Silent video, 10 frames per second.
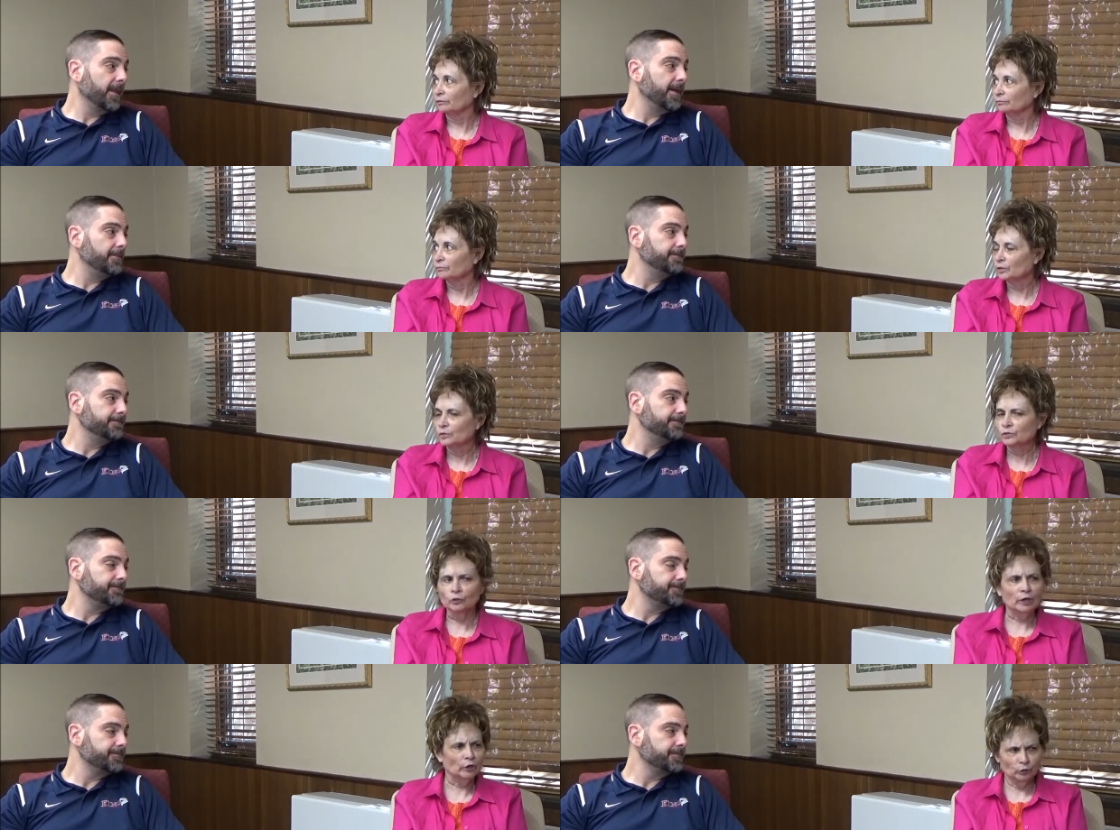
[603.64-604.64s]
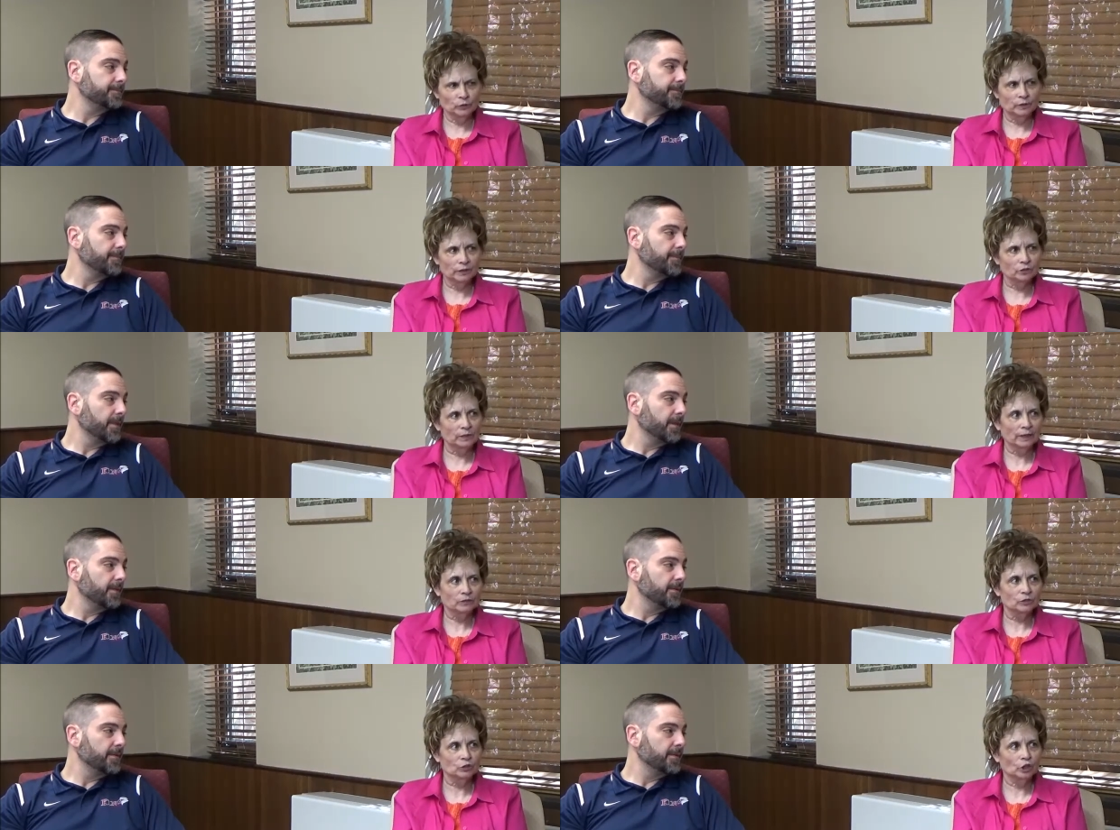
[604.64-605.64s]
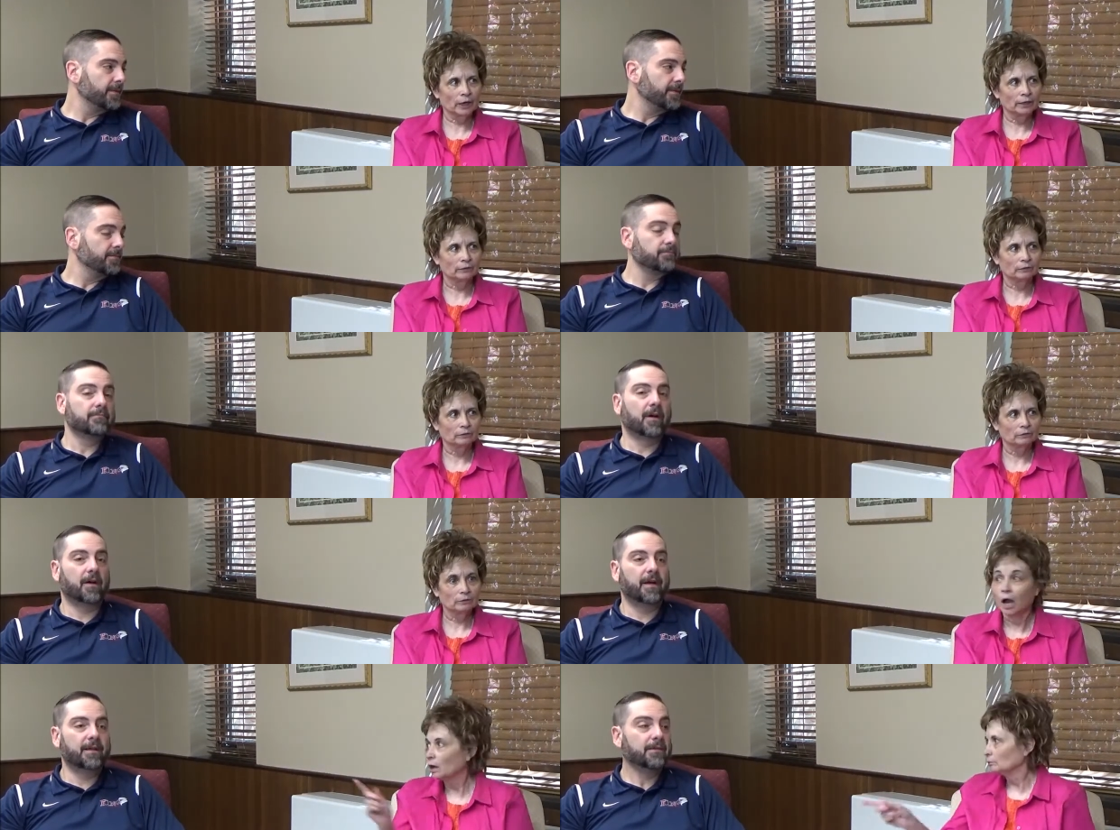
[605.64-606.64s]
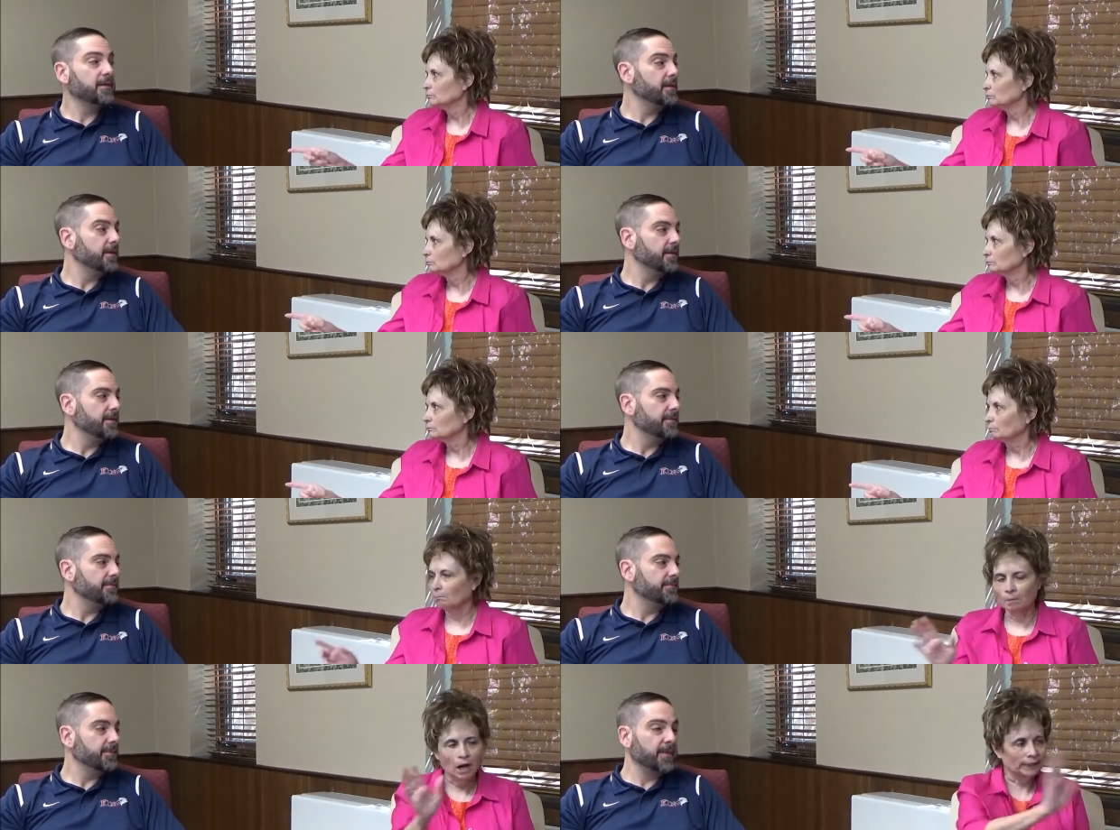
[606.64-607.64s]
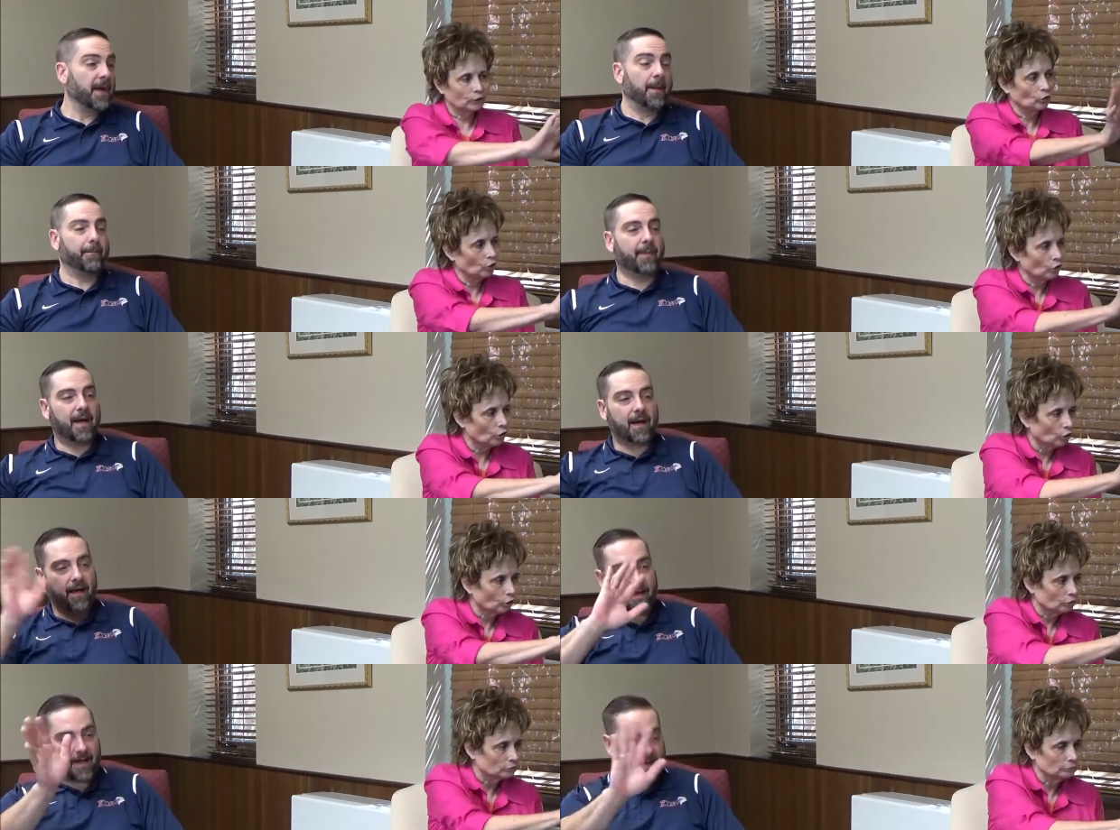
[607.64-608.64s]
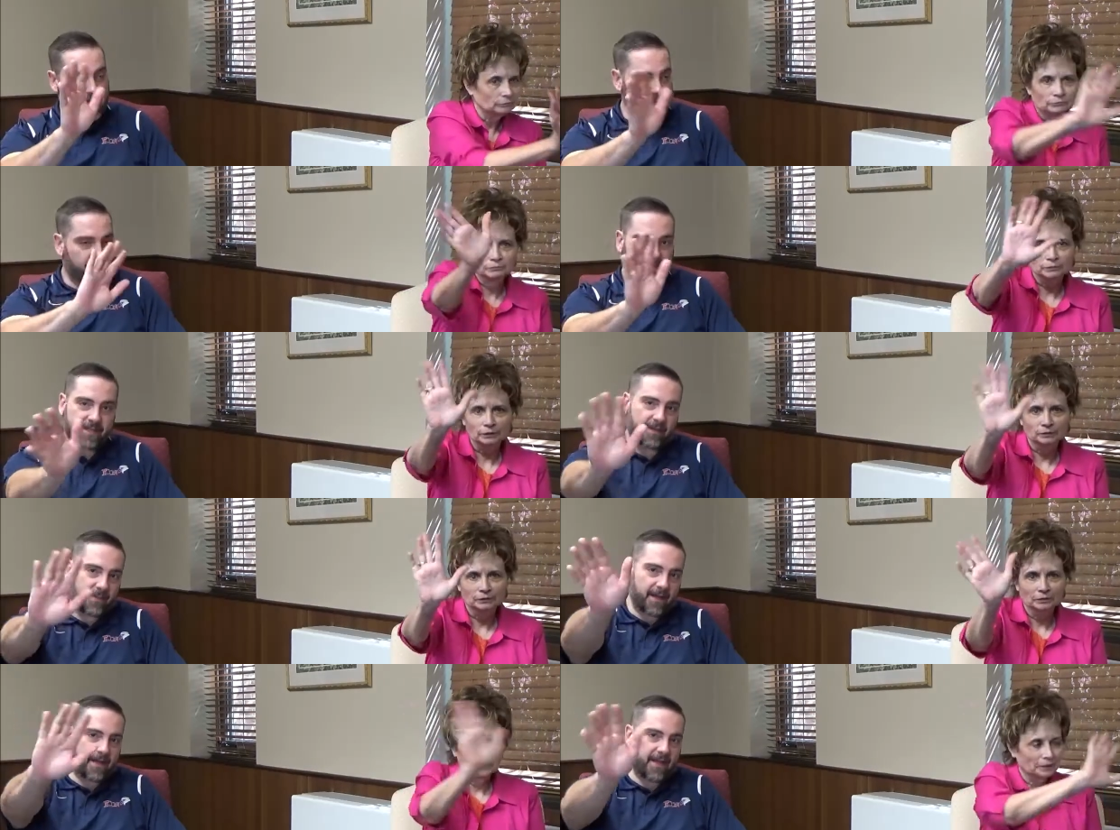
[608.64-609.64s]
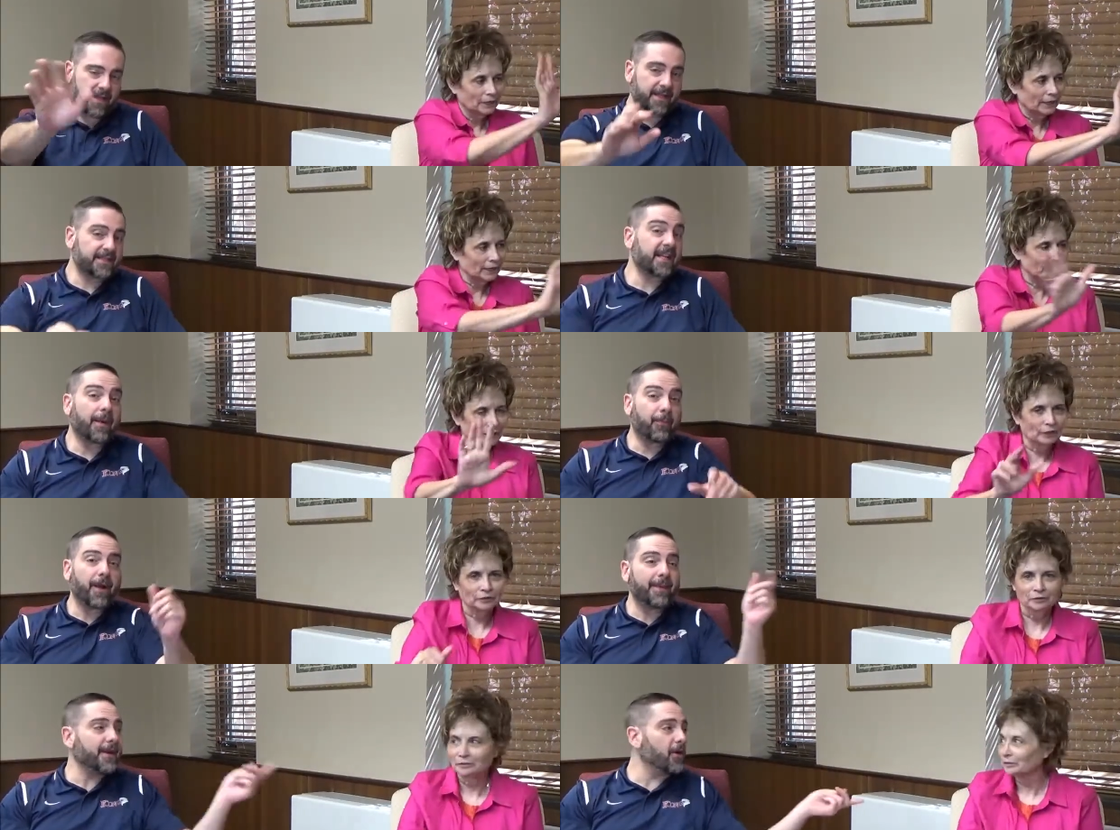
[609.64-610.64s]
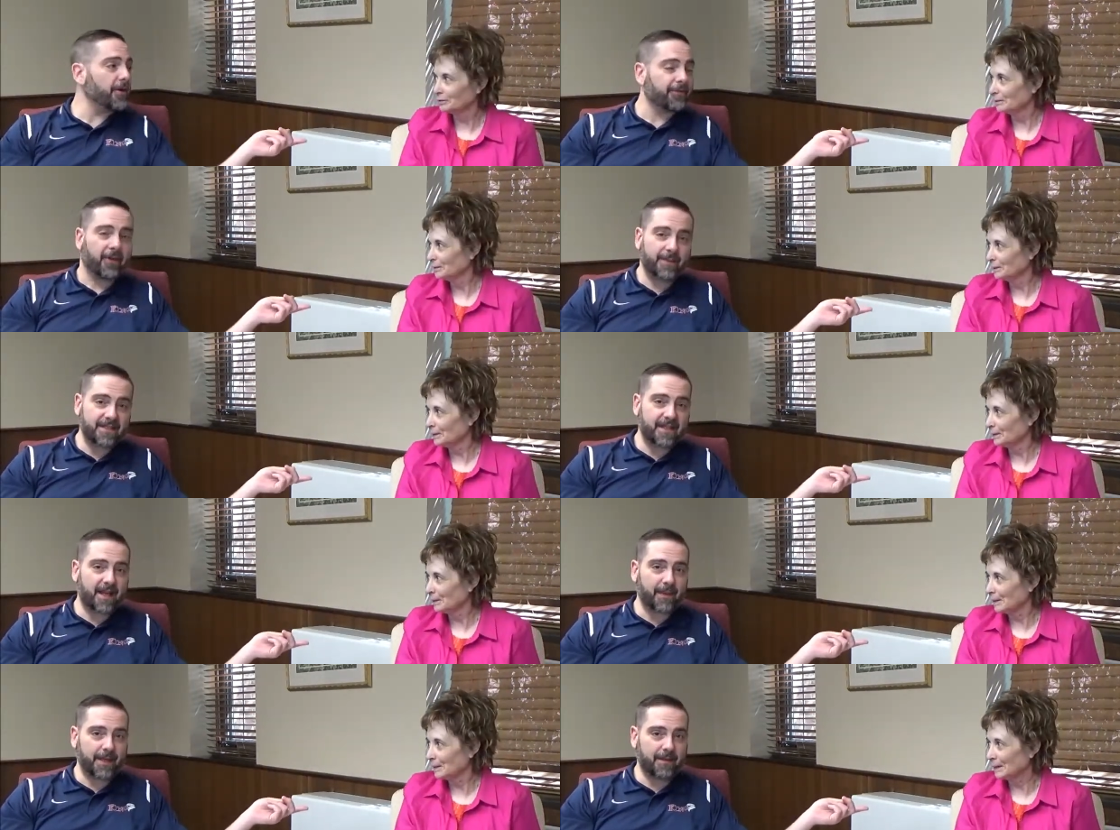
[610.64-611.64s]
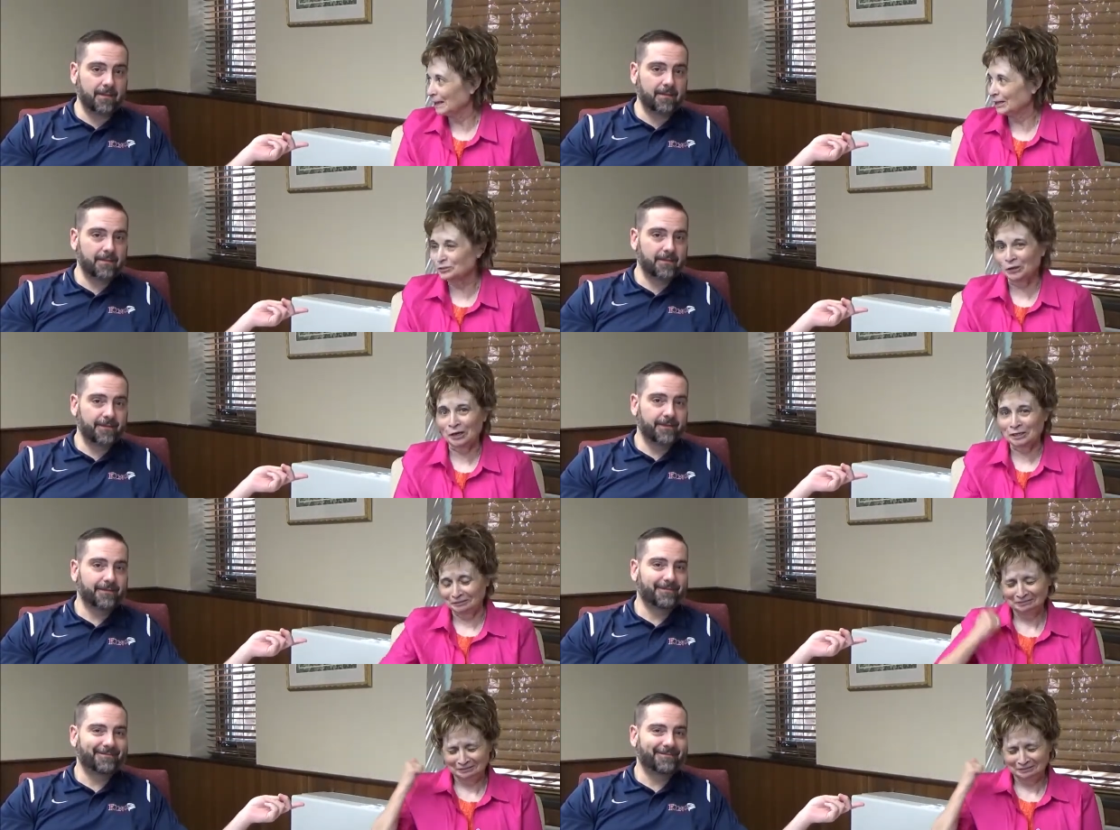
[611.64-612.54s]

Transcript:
Speaker 1: Yeah. So now who sits next to Jan? All right. Michael. Mike.
Speaker 2: What's up, Mike? Hey Stop there. rubbing off on Miss Debbie.
Speaker 1: That's right.